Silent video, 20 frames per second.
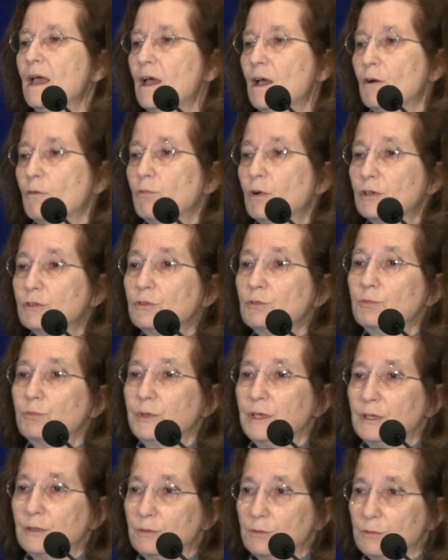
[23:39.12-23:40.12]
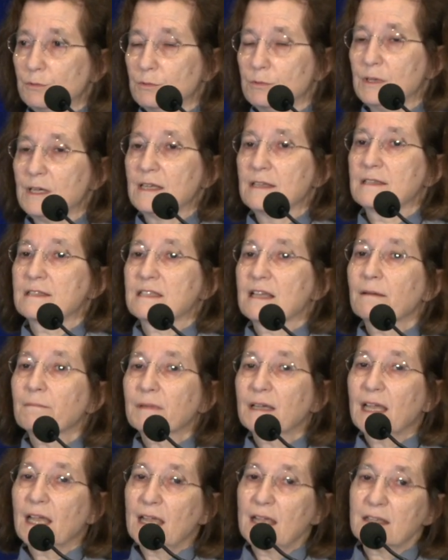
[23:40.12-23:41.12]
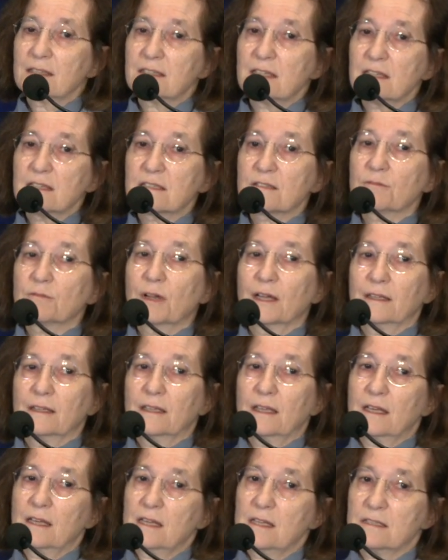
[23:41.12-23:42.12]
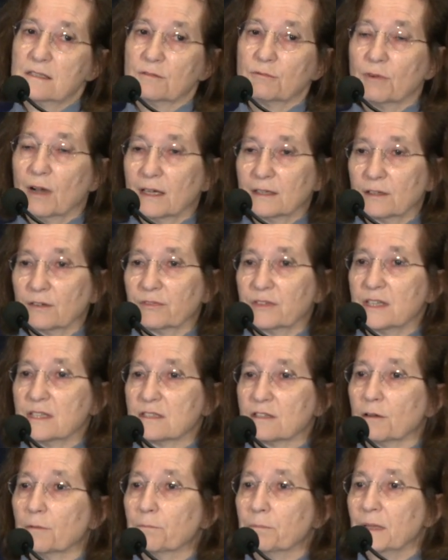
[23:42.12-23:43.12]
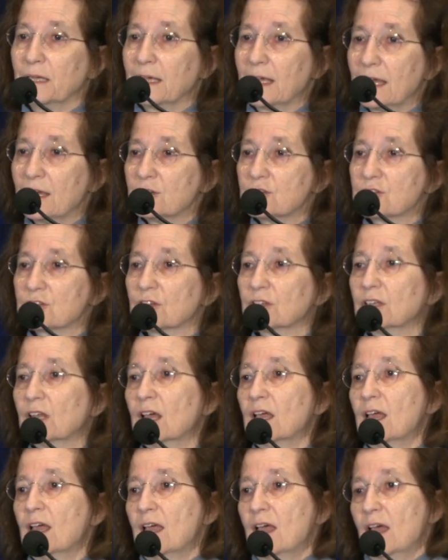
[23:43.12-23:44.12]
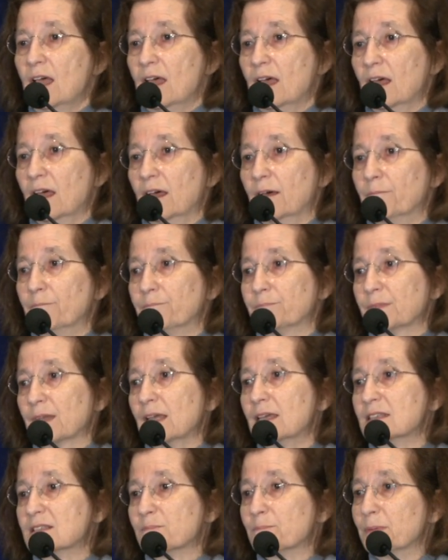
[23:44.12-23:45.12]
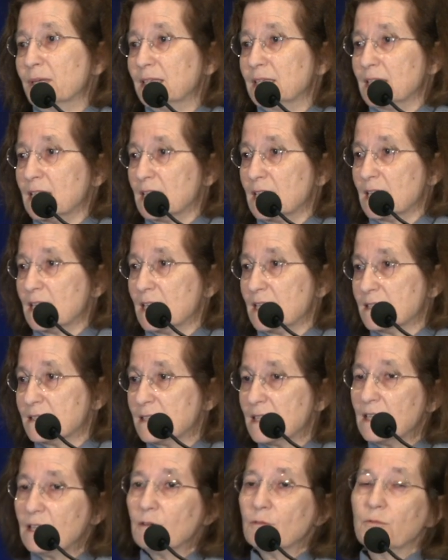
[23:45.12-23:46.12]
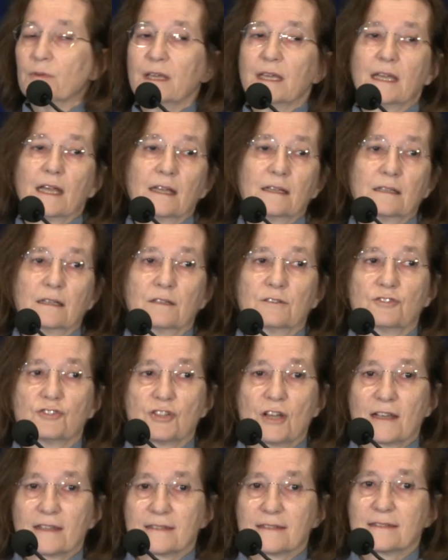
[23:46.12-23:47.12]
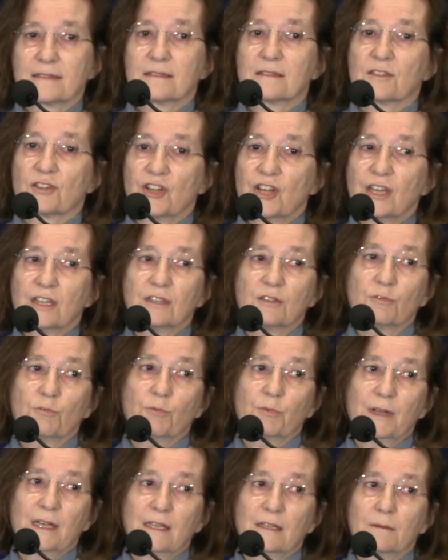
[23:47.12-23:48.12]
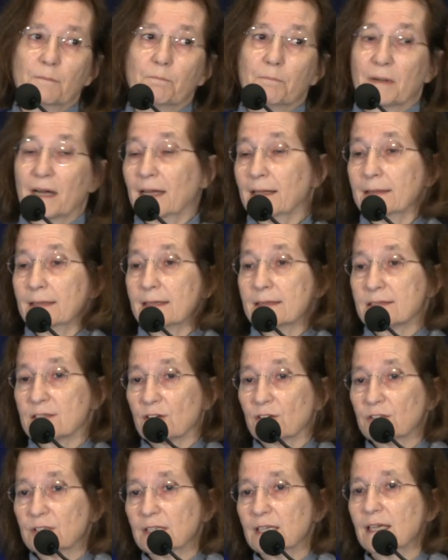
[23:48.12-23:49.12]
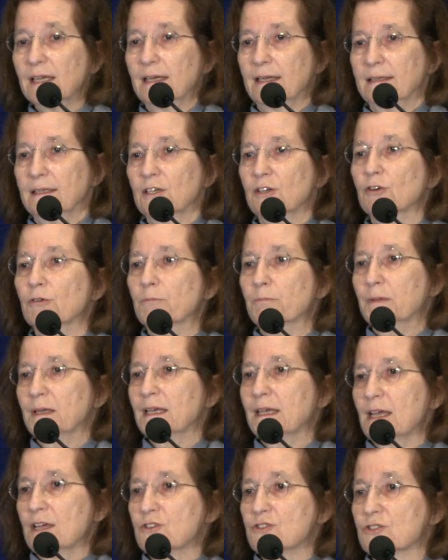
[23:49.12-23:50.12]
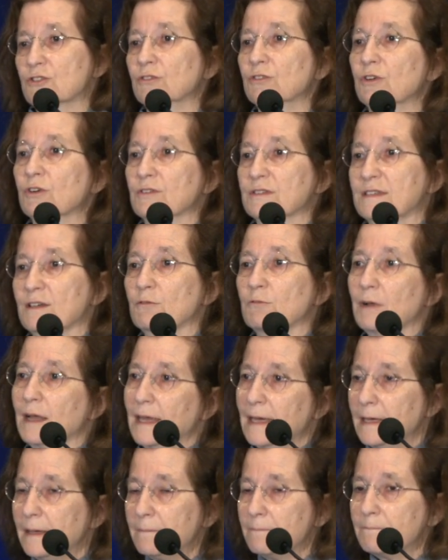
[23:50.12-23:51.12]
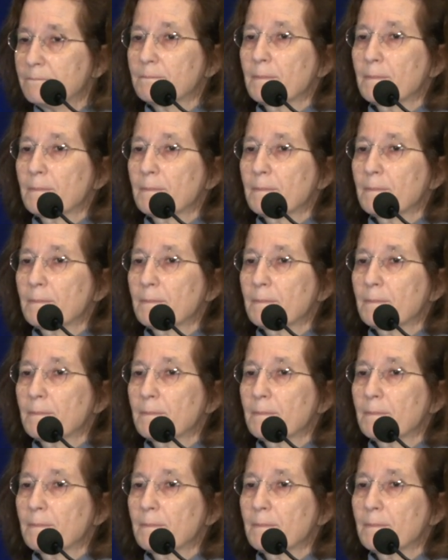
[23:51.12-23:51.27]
What do we do? In some cases, when there is one of these complications, it's pretty easy. We can just treat with prednisone and the complication goes away.